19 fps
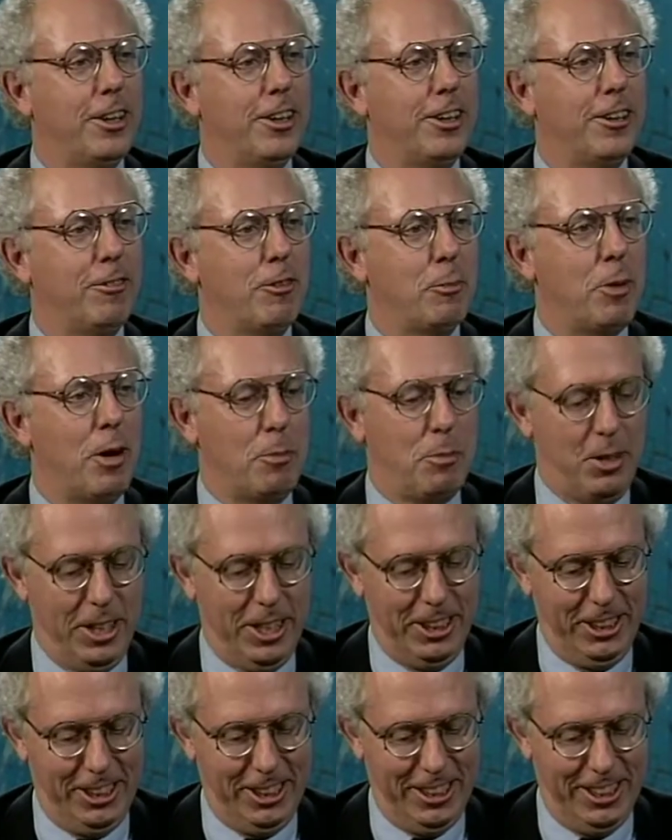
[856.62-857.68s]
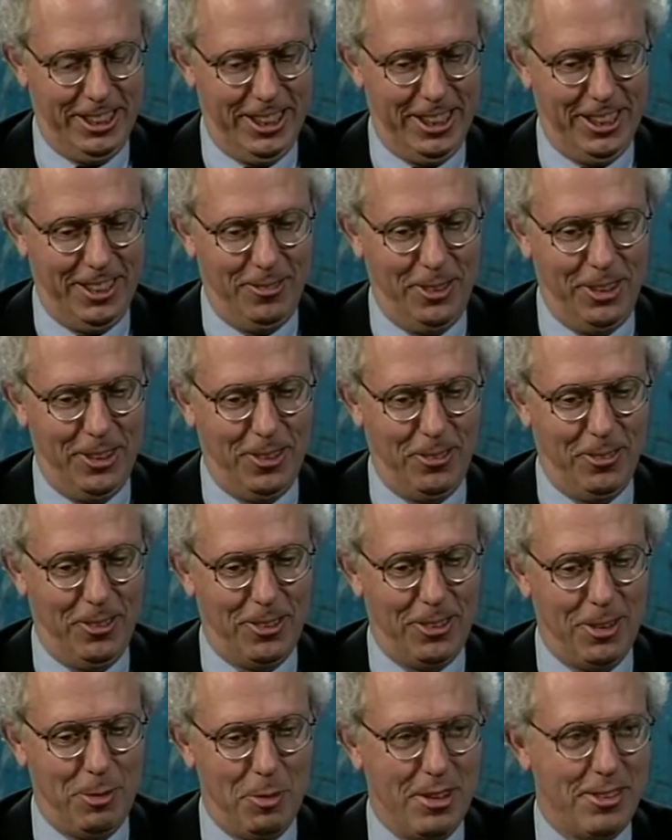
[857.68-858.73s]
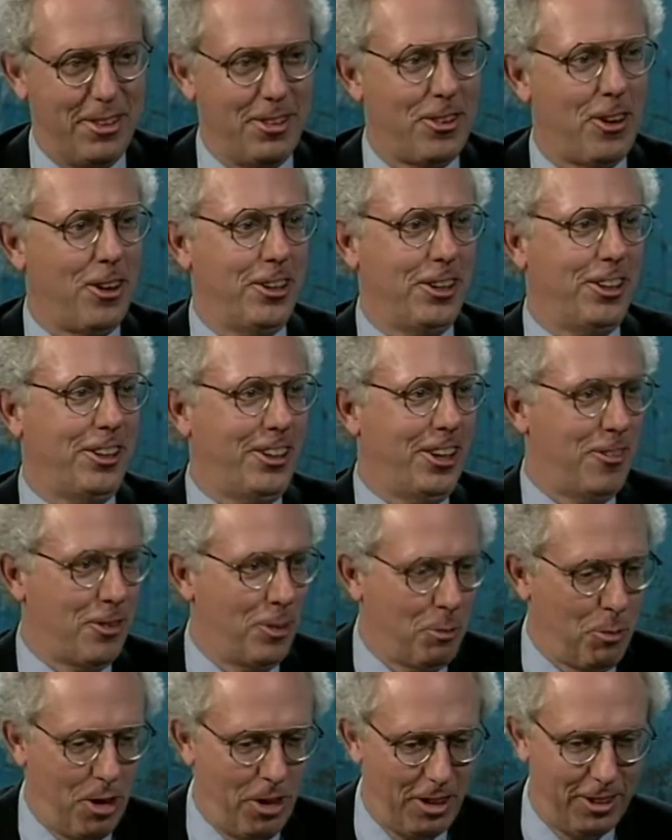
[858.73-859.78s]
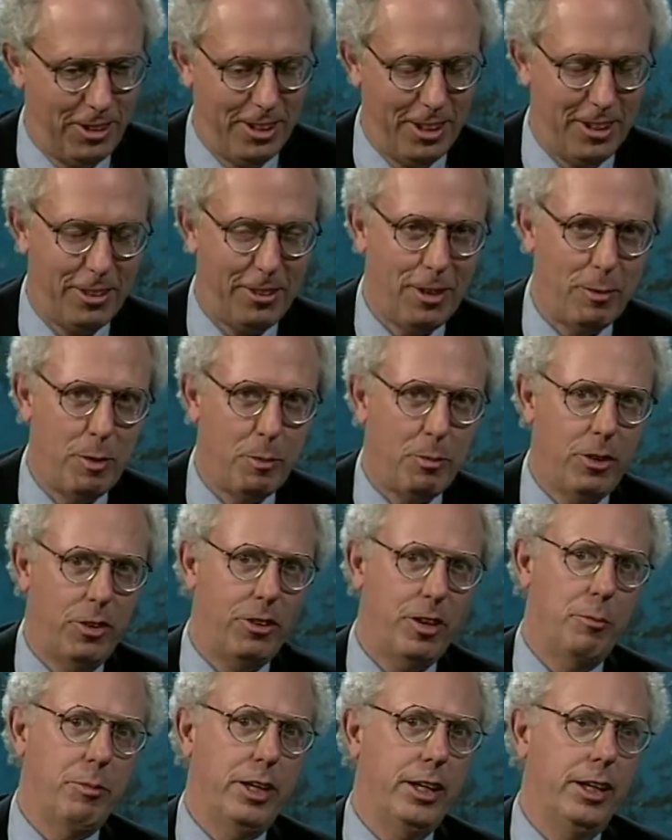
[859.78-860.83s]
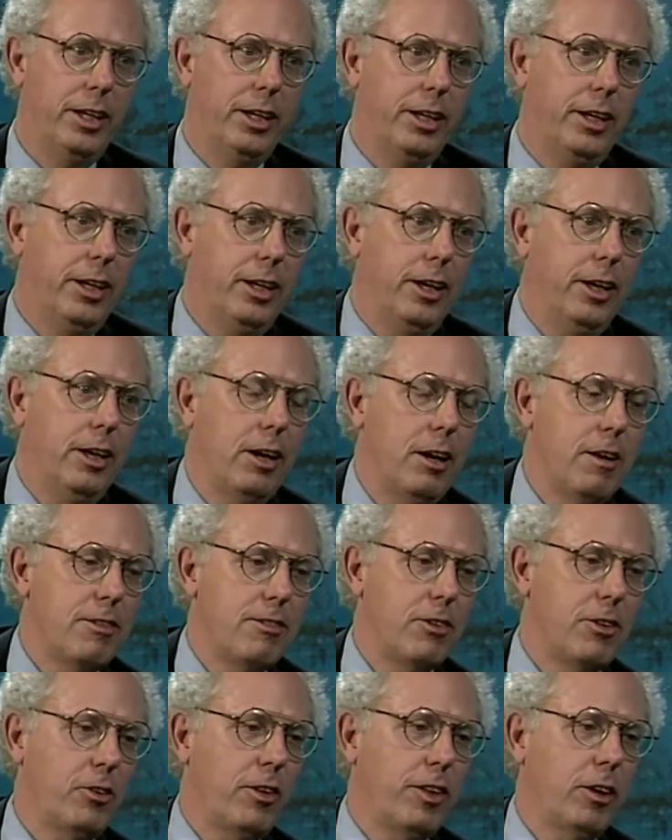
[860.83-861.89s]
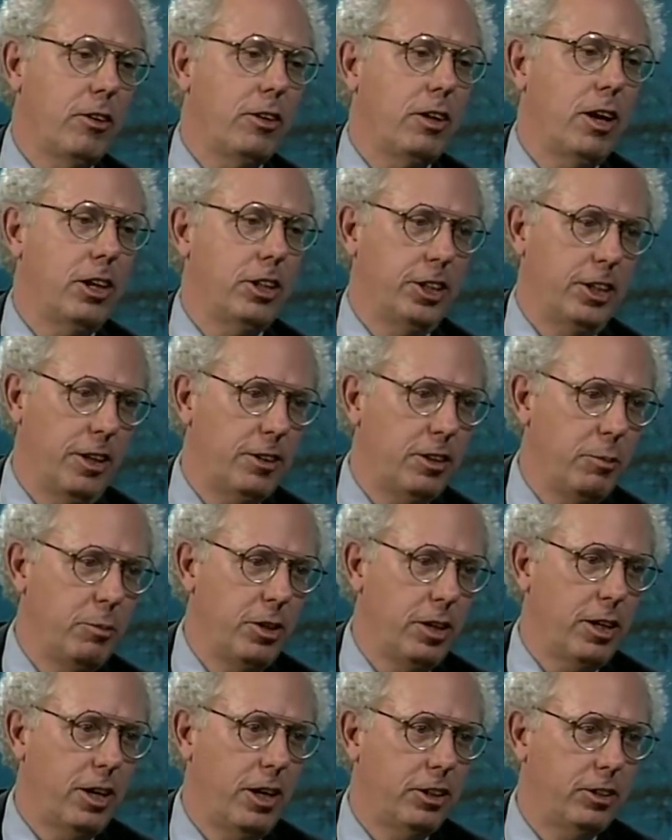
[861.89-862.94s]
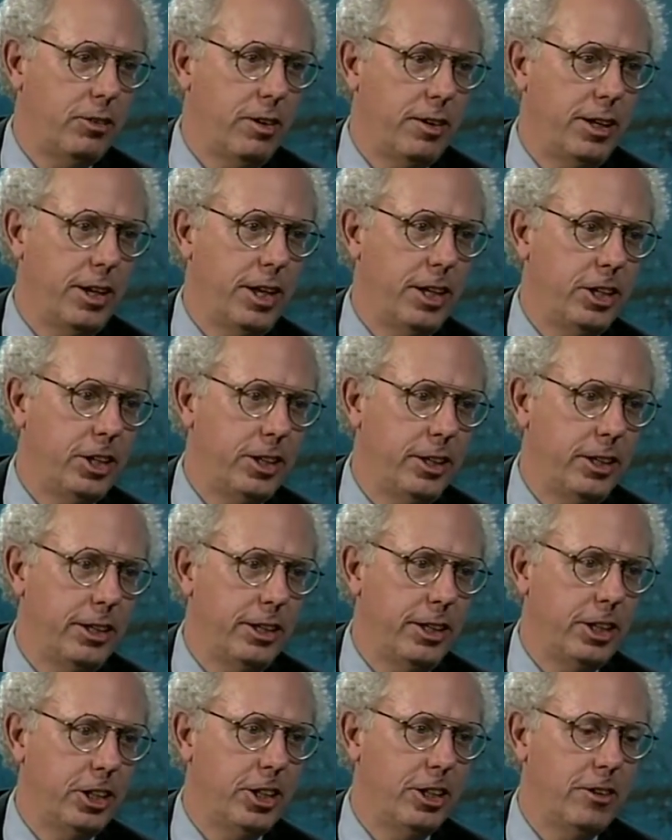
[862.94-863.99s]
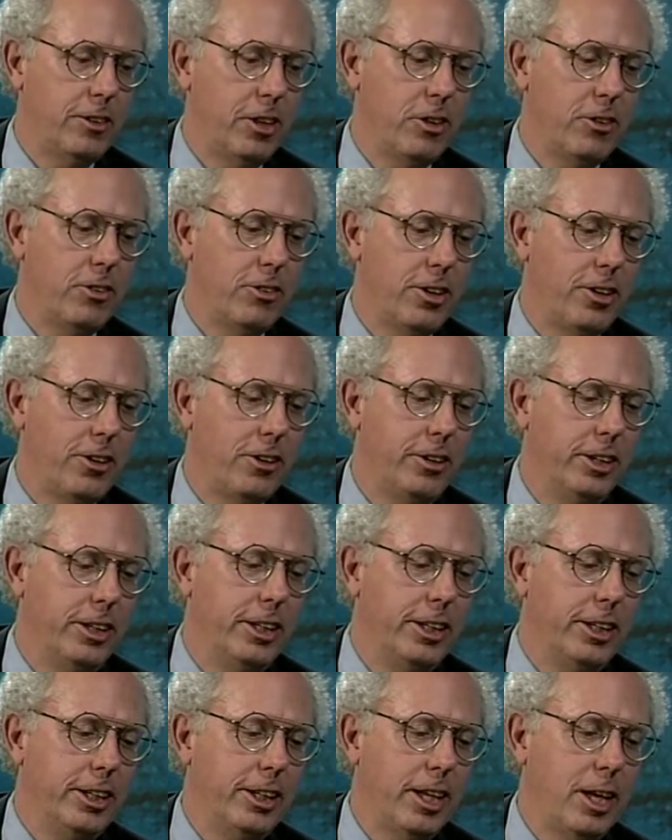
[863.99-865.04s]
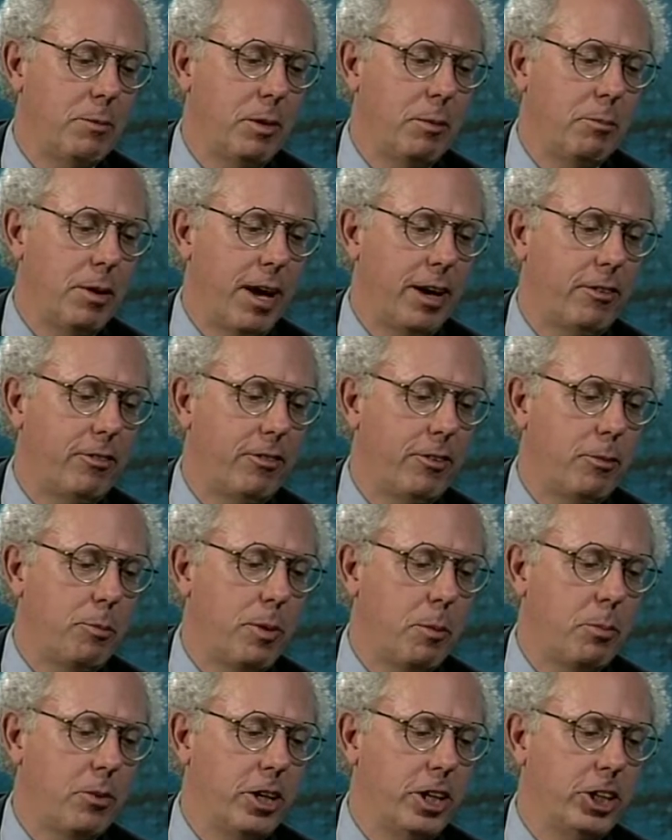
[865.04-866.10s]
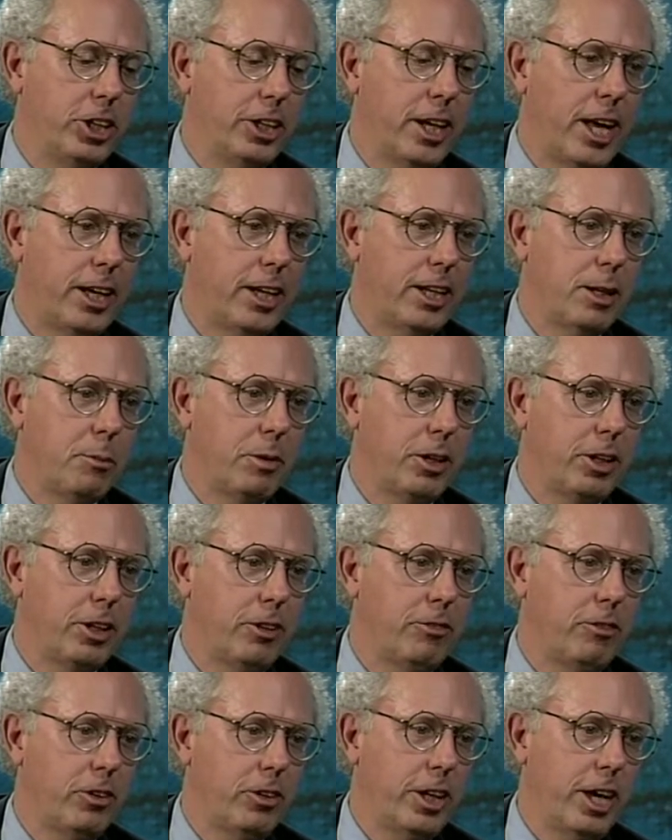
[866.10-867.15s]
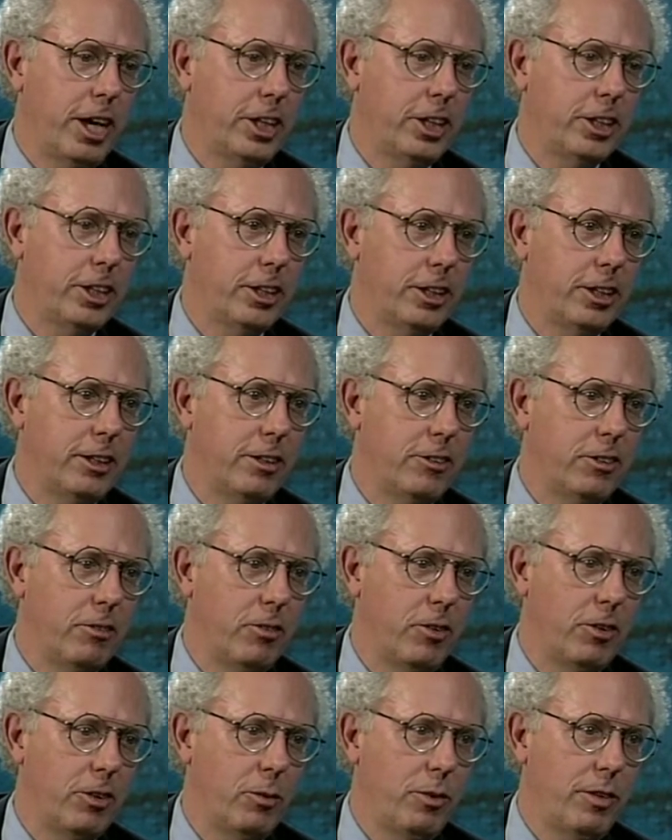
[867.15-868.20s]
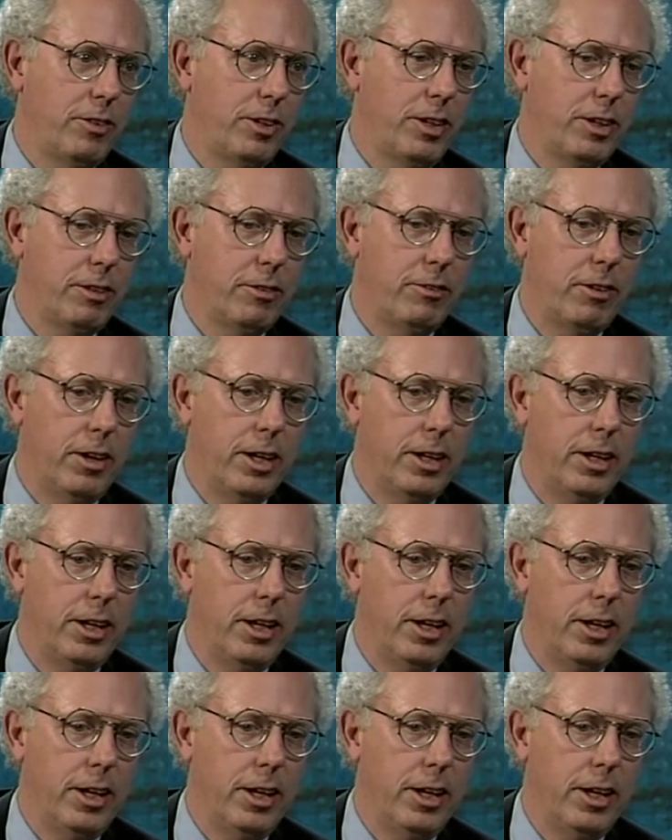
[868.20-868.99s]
of a population that we don't want to miss. And it's hard to cover them all in, in a 30-minute sure. program, but also at North Idaho College and other community colleges around the nation, in addition to those that are coming back for preparation academically or vocationally and so forth that we've identified,